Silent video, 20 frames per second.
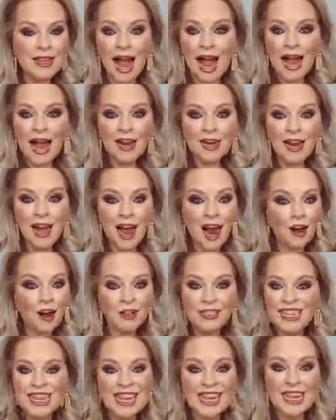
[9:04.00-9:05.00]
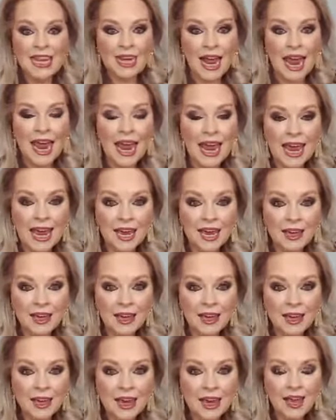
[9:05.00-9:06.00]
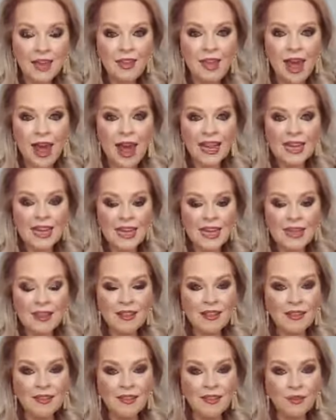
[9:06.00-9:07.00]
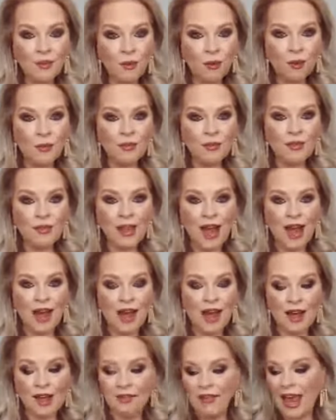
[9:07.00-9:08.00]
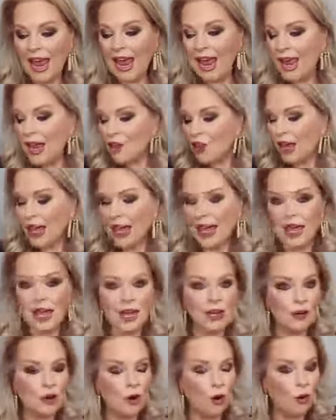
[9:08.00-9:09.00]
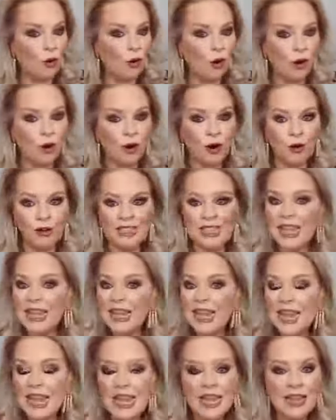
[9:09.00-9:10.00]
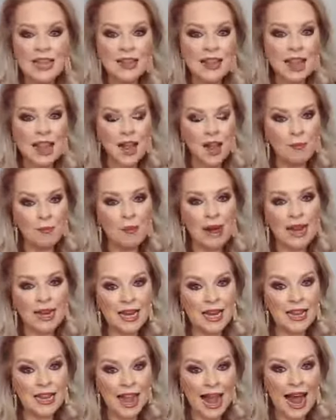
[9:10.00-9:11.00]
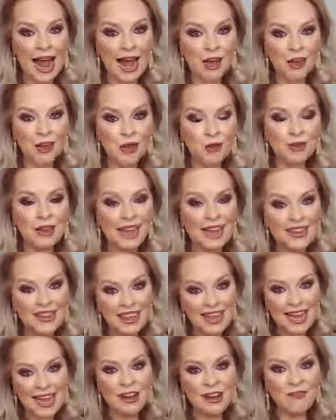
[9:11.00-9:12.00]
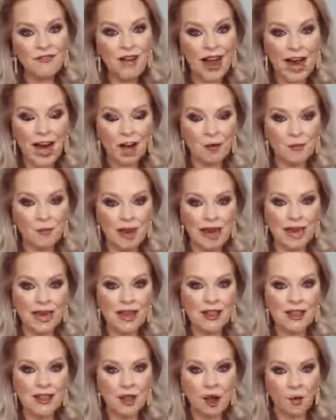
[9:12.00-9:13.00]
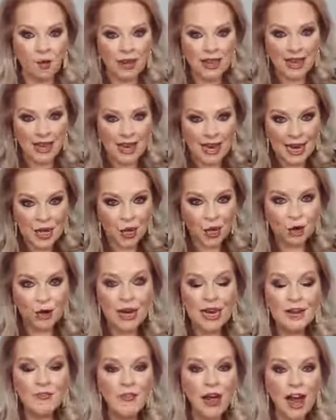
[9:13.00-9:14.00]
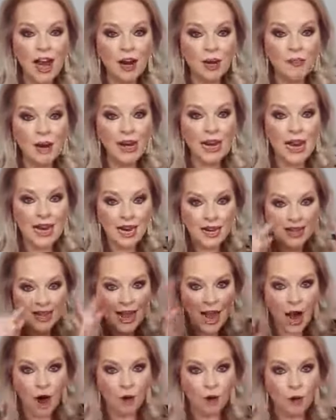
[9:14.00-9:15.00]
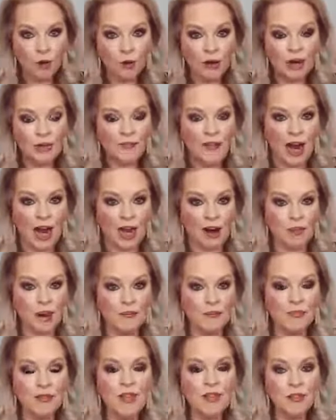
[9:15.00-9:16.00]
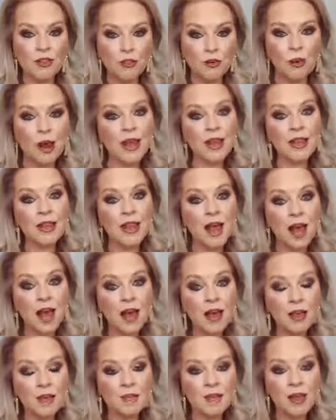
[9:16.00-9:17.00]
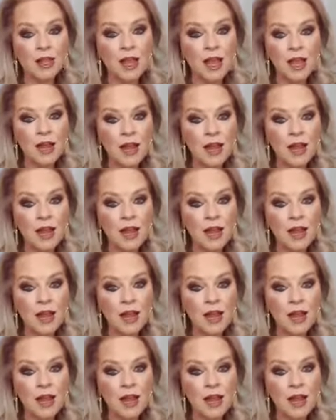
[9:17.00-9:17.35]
not our DNA that is the source of aging or disease, but it's actually the environment. And so it's inner environment and it's outer environment. And stress comes